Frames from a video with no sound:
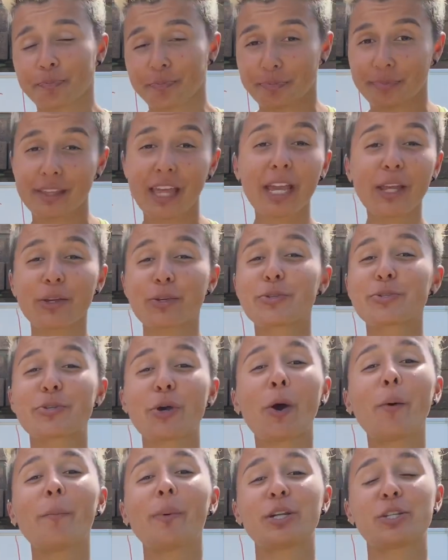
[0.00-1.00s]
Thank you
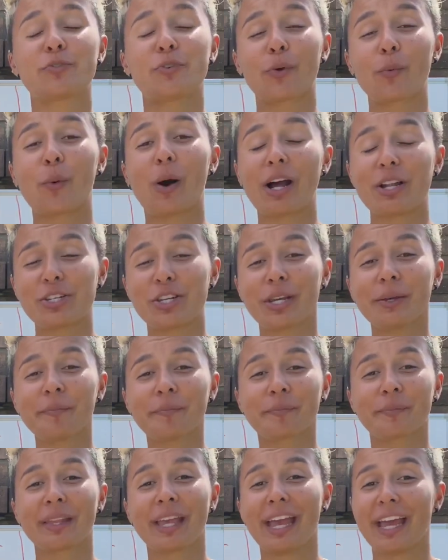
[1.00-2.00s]
so much for watching,
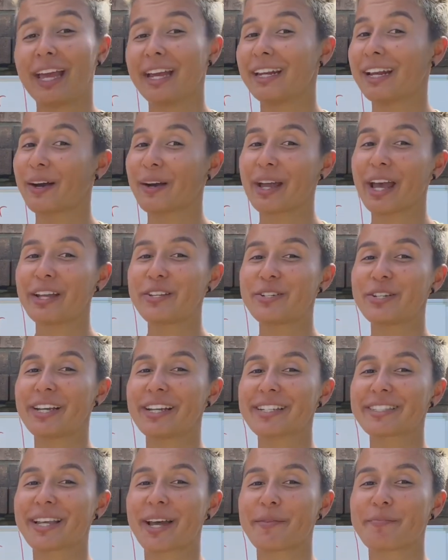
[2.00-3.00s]
and I'll catch you
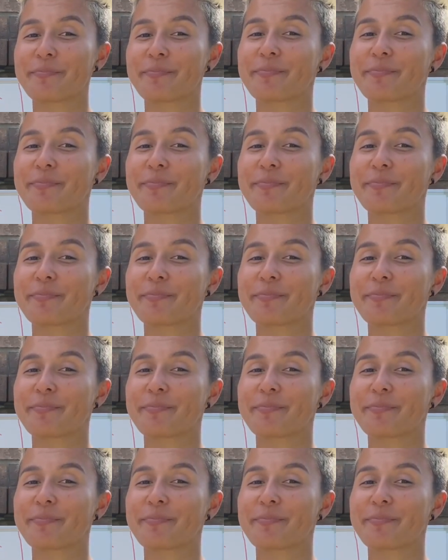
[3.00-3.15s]
next time.